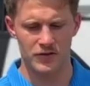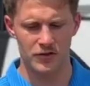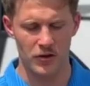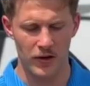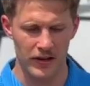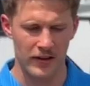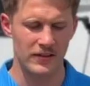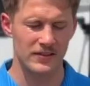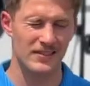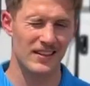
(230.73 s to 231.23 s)
of
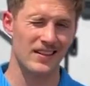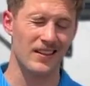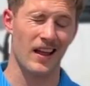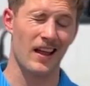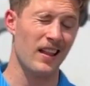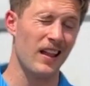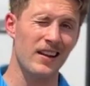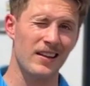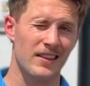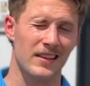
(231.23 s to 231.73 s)
trailers and
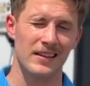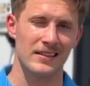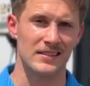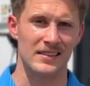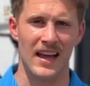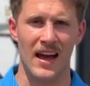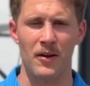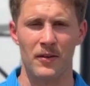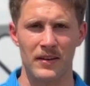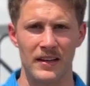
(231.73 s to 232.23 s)
a lot of things
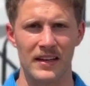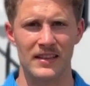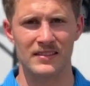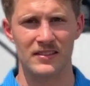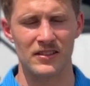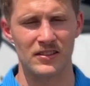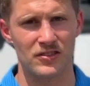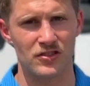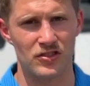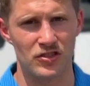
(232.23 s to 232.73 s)
nowadays
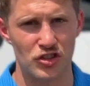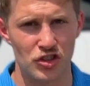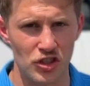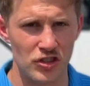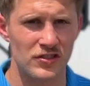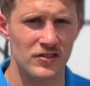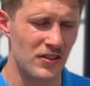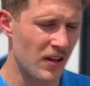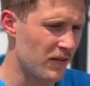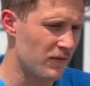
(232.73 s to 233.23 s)
that's
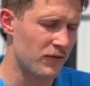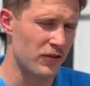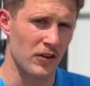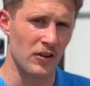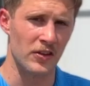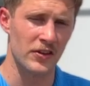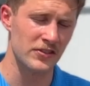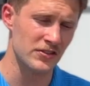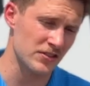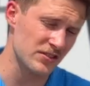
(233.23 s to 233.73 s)
just done for
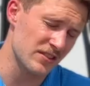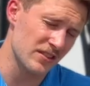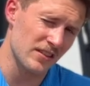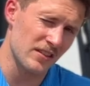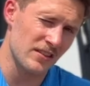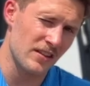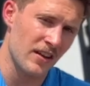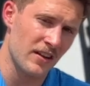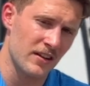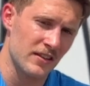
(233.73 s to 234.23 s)
looks, just
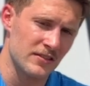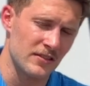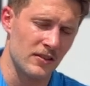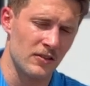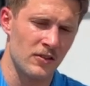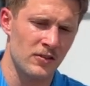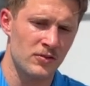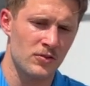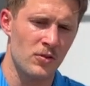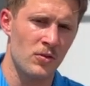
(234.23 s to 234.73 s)
done because it
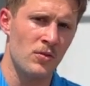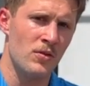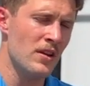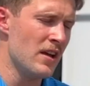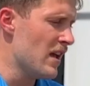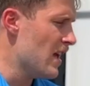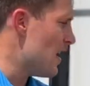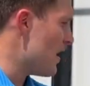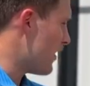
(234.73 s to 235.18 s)
looks cool.